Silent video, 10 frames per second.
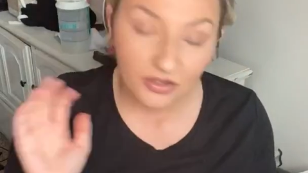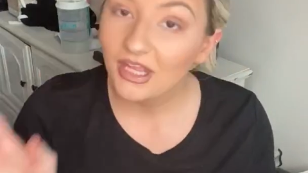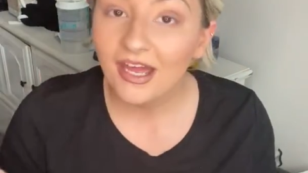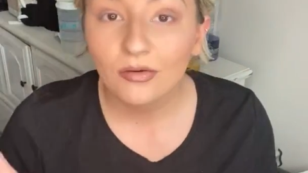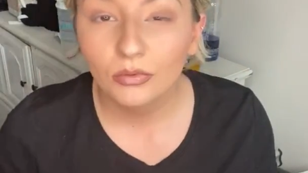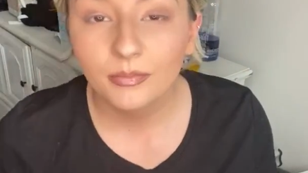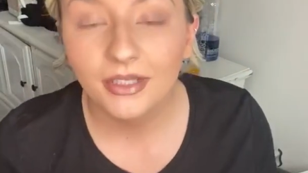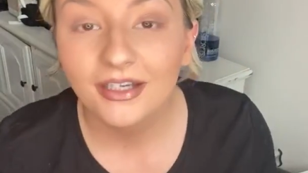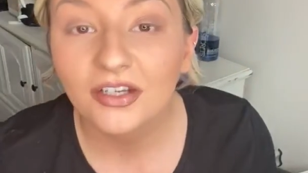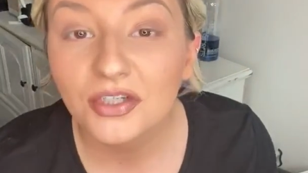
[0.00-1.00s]
that would
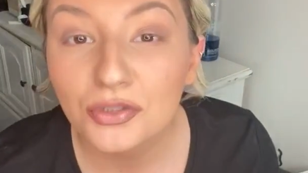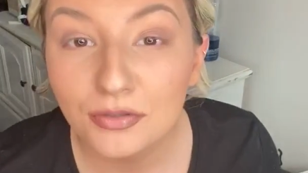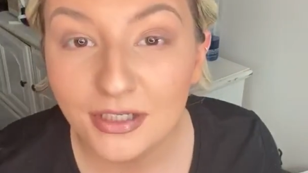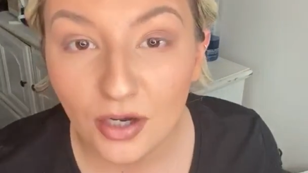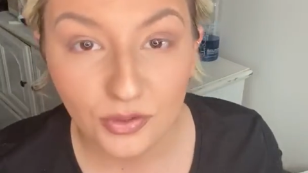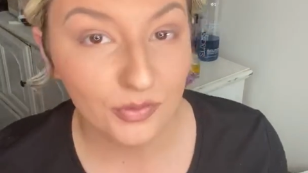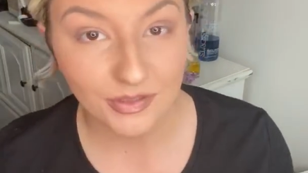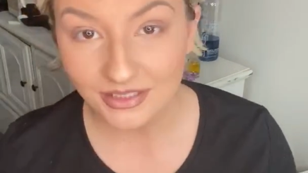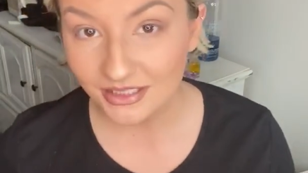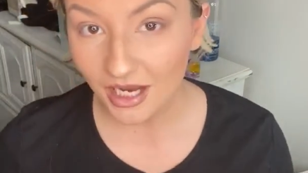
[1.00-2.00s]
be a good trio. You
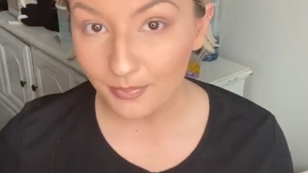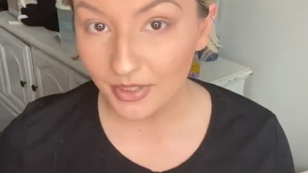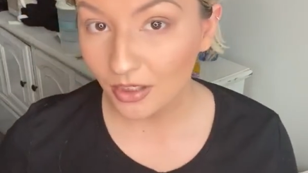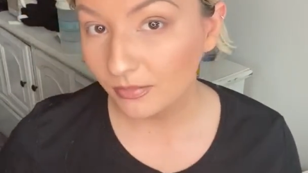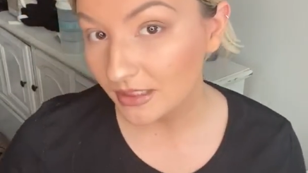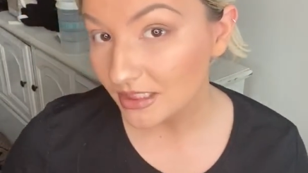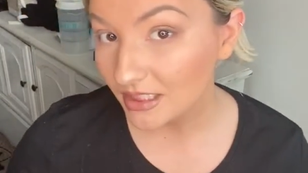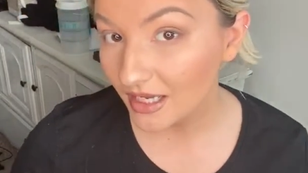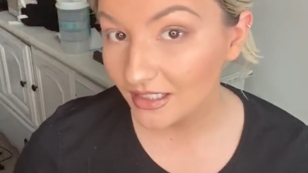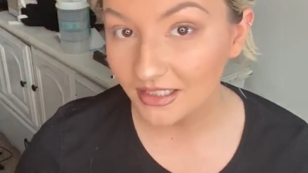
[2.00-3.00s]
could stop here, be
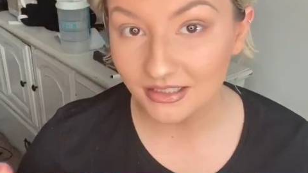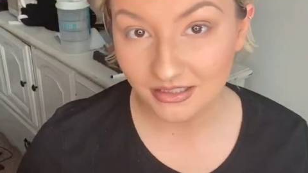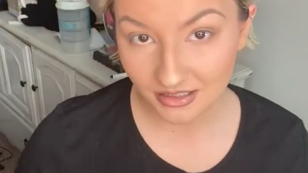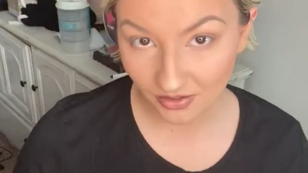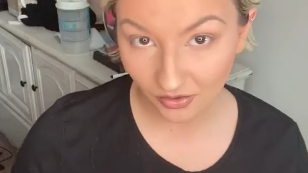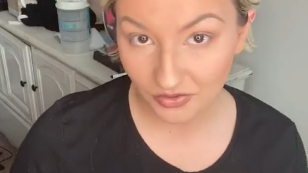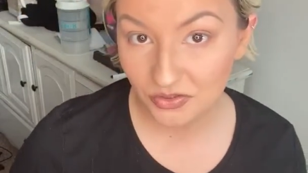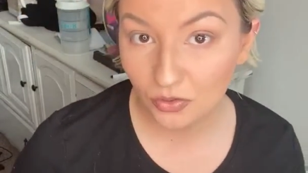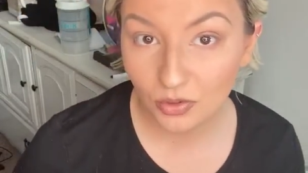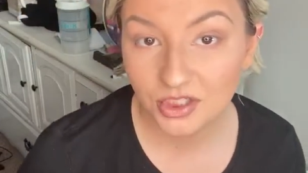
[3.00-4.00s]
done. It still looks
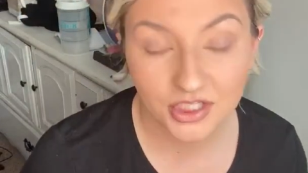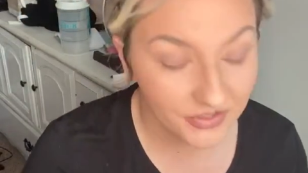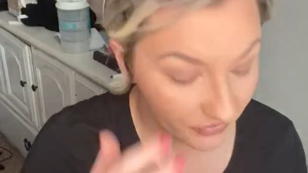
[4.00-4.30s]
gorgeous.